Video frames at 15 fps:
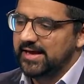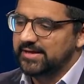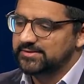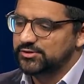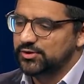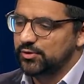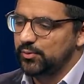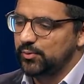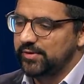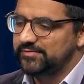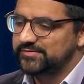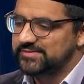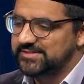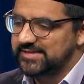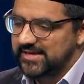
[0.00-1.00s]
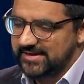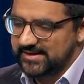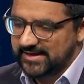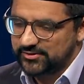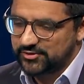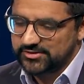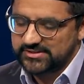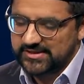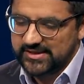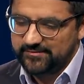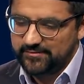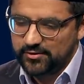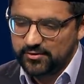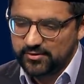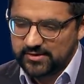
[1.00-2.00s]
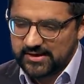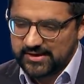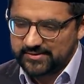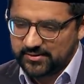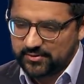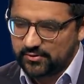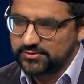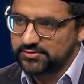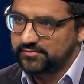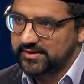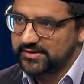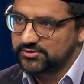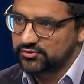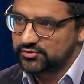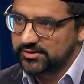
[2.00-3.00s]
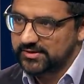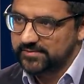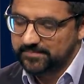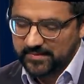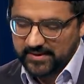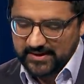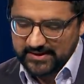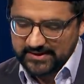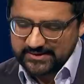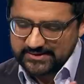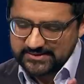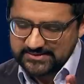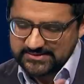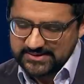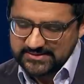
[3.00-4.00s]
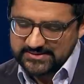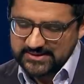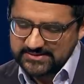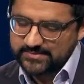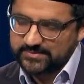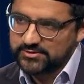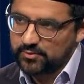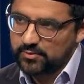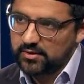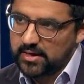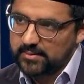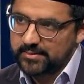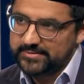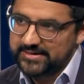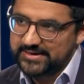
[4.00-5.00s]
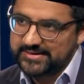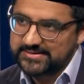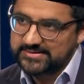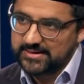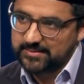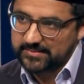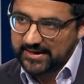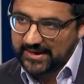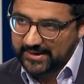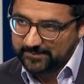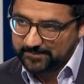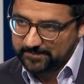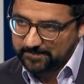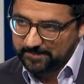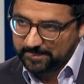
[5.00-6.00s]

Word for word: And so we've seen, interestingly, if you look at the course of history, since Hazrat Mirza Ghulam Ahmad Alayhis Salam came,